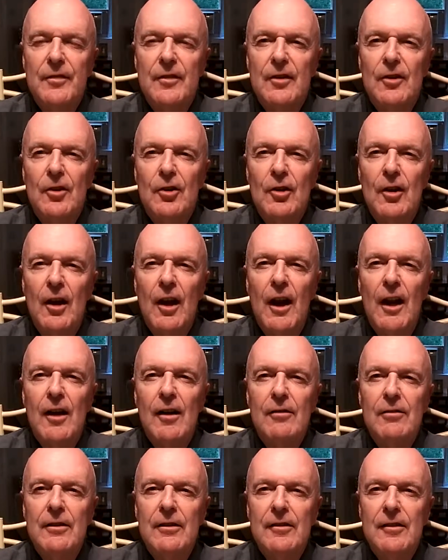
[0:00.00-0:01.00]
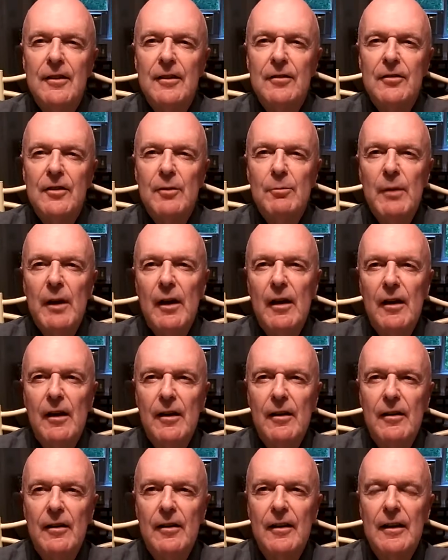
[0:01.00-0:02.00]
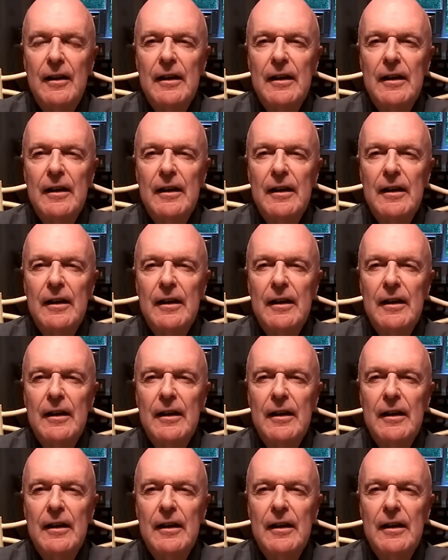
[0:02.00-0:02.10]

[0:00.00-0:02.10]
Your Love Is Lifting Me Higher.